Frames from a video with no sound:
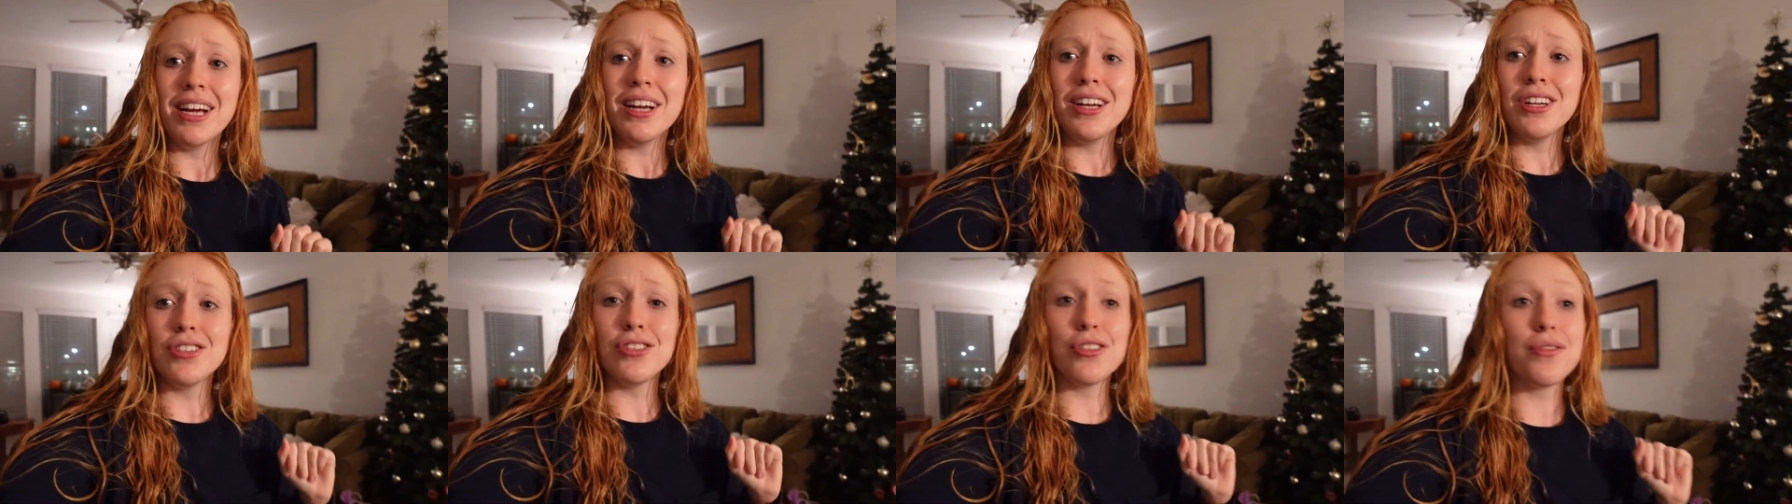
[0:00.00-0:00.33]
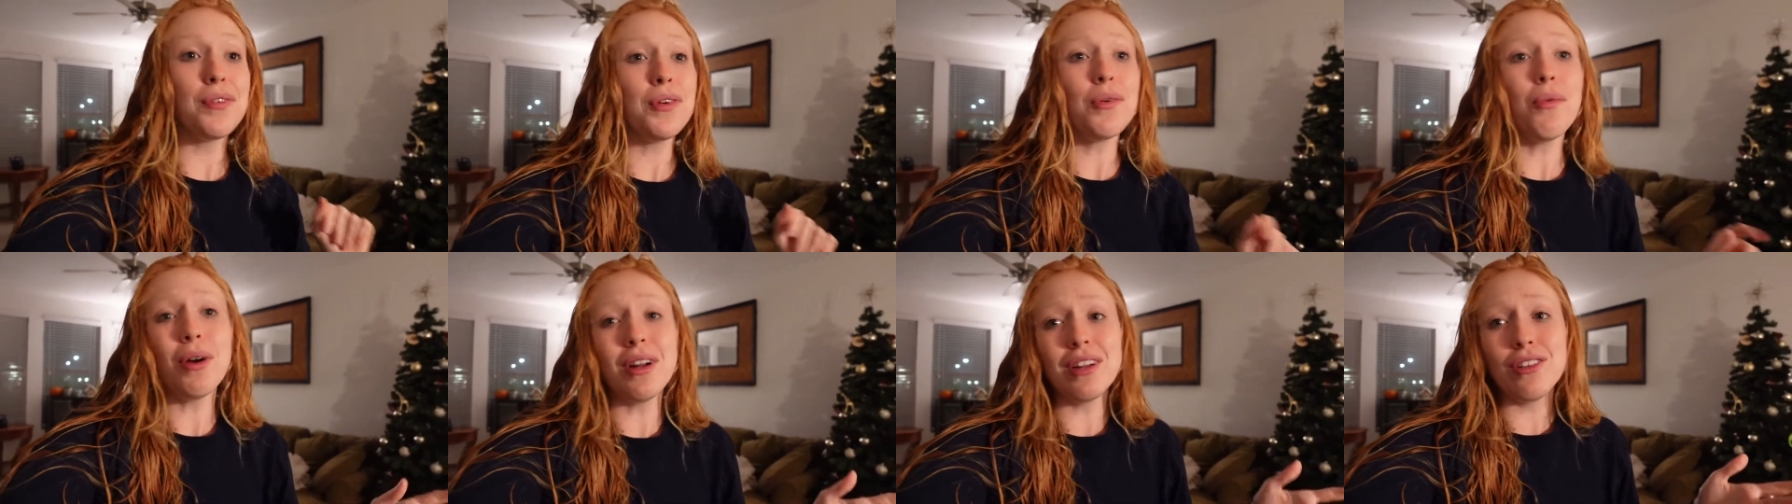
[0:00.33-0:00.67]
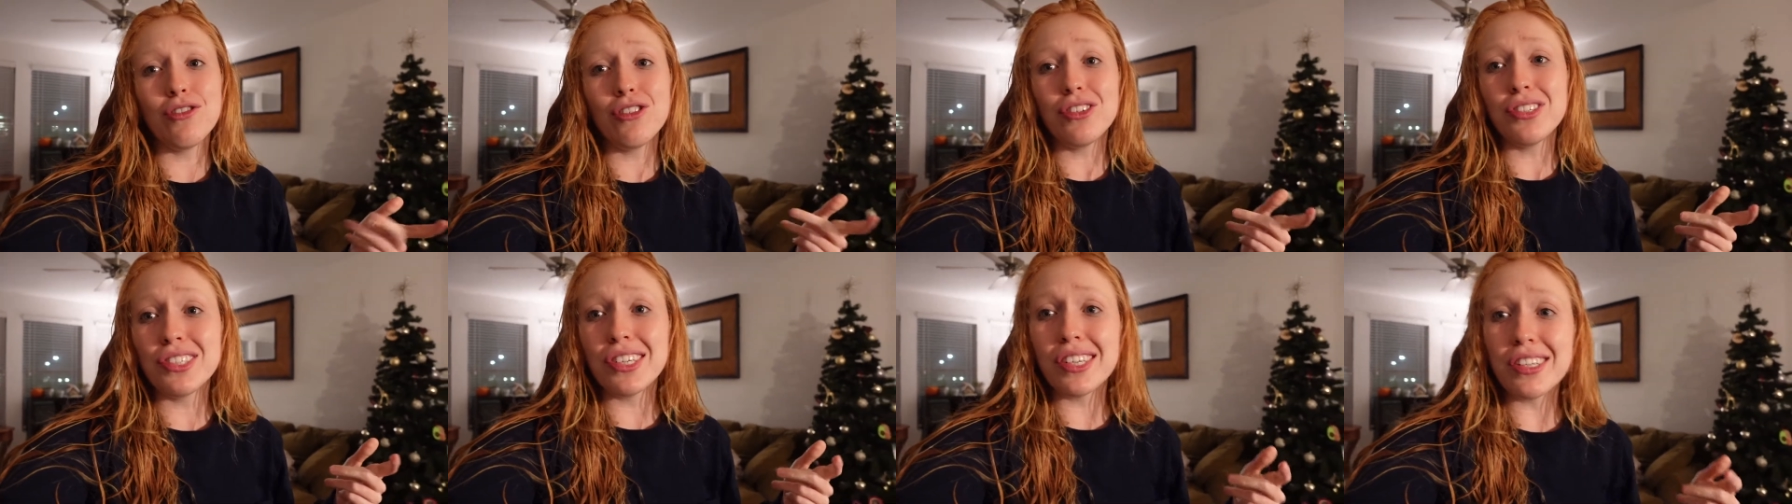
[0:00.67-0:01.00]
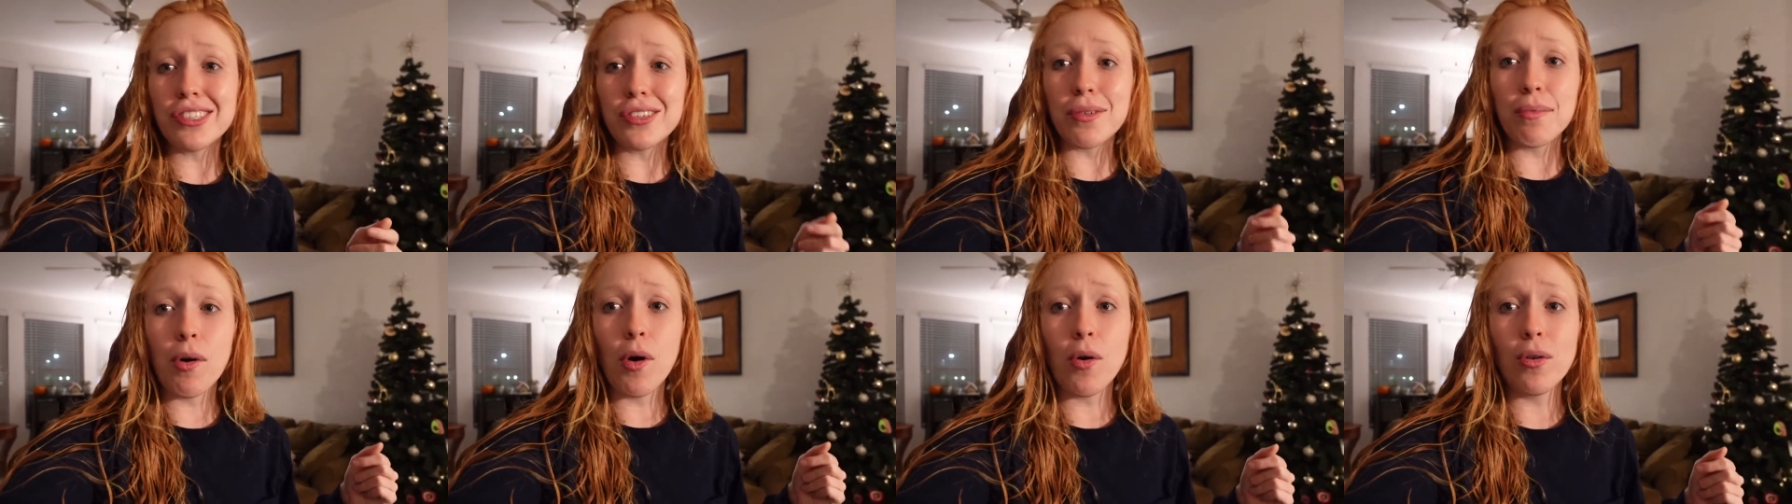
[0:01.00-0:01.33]
So if you want to just see
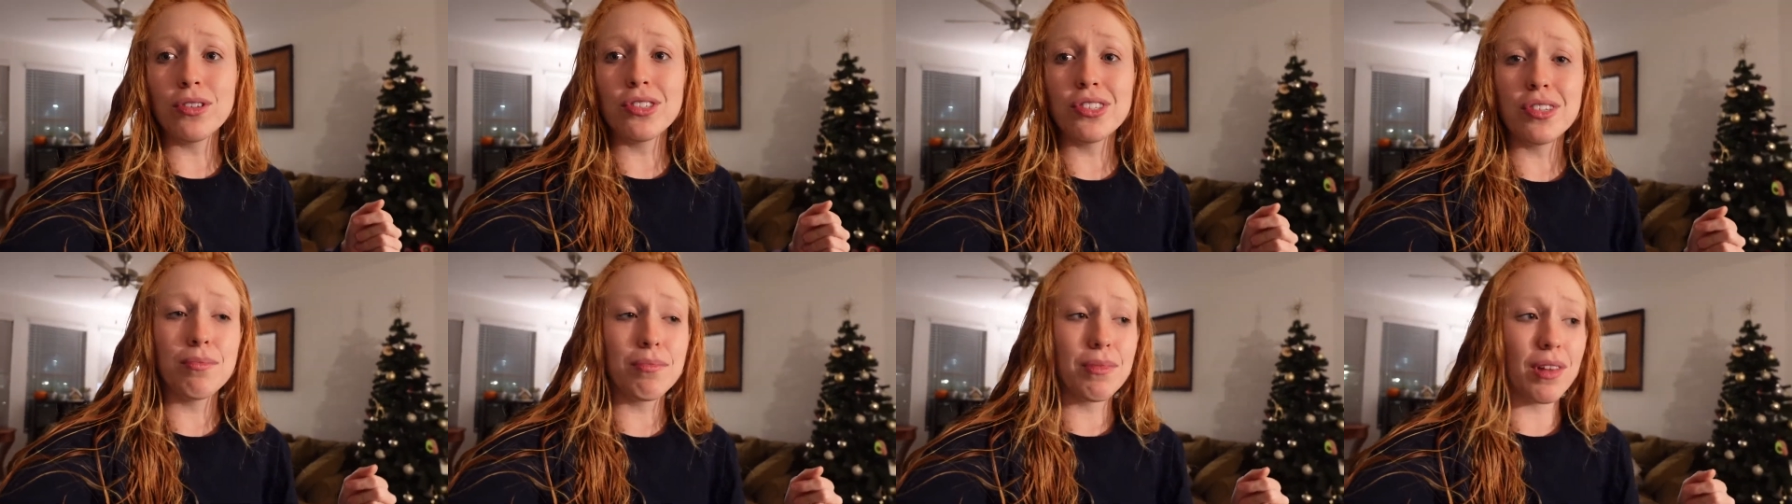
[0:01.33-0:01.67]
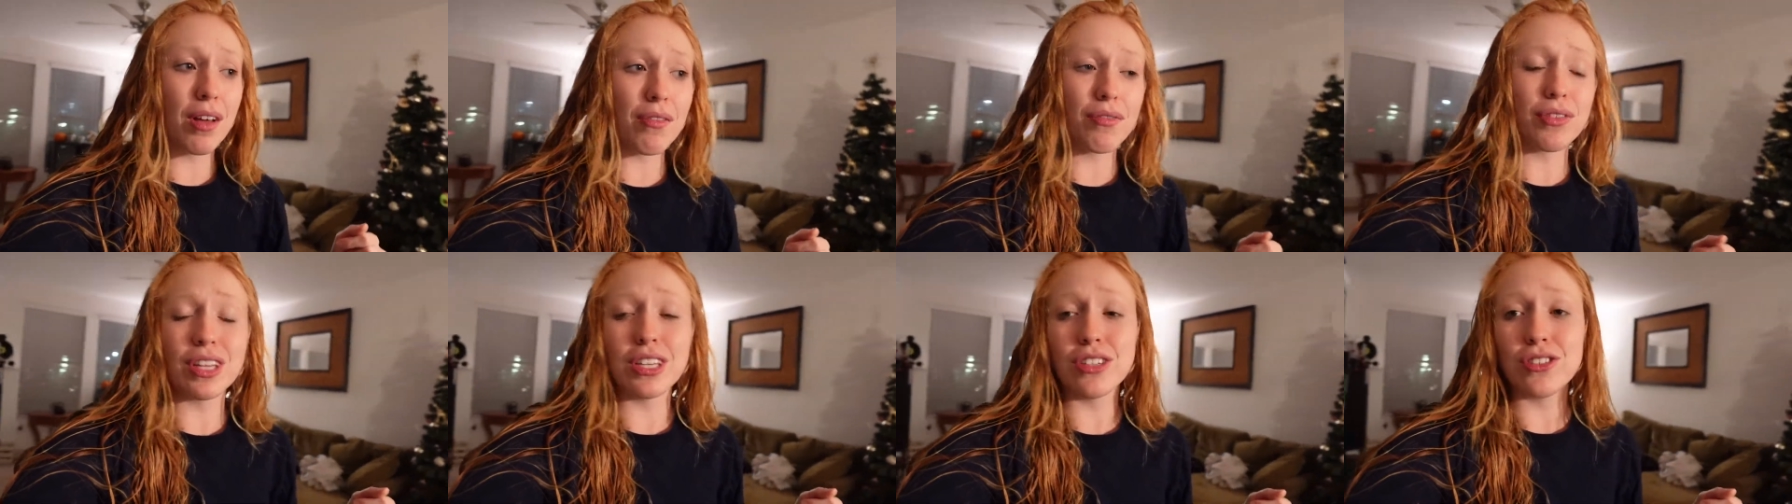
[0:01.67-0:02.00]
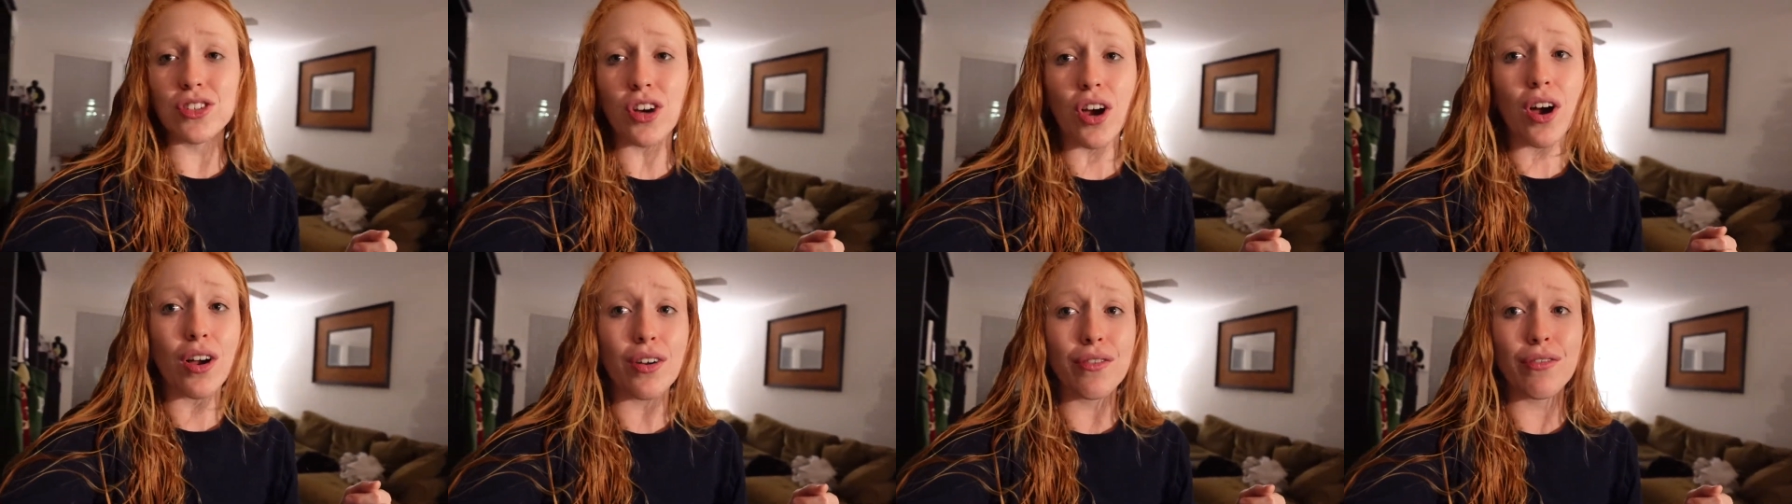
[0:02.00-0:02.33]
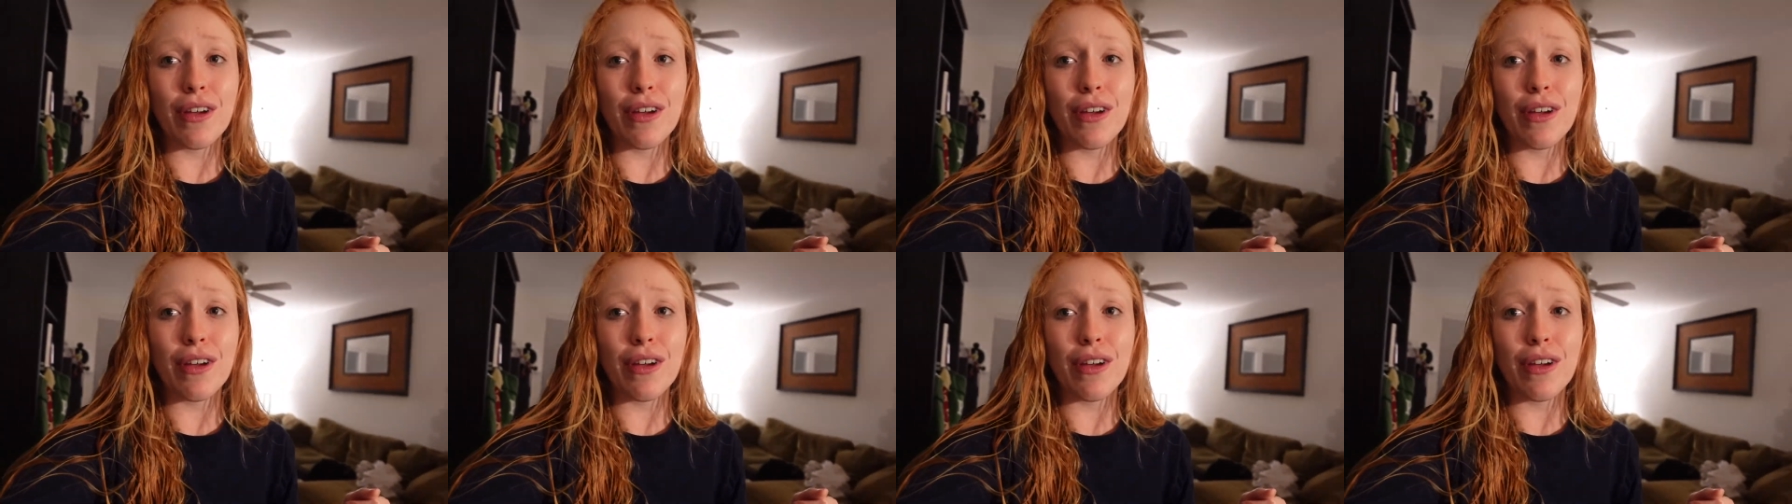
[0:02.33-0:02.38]
some wholesome, lovely dog